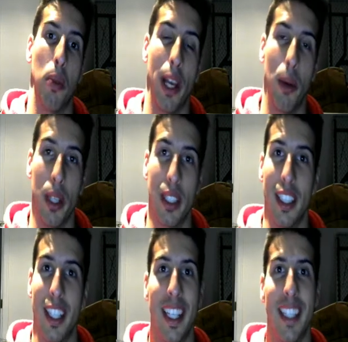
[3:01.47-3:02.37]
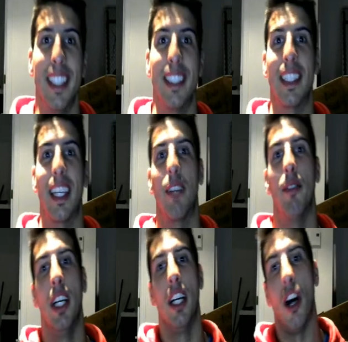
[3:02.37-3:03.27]
with in this game.
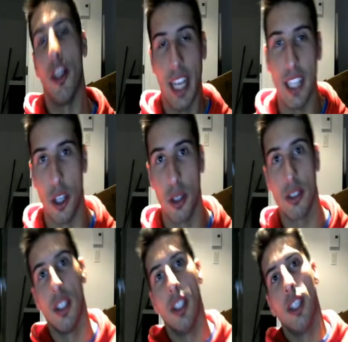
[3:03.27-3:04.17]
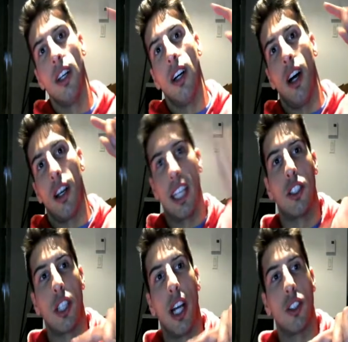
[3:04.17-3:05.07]
On that note, I'll catch
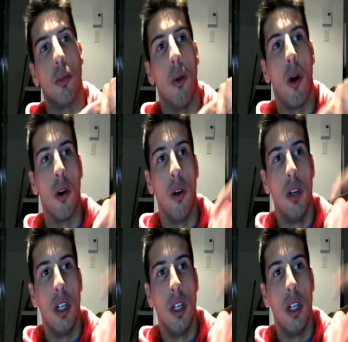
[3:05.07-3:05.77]
you guys tomorrow.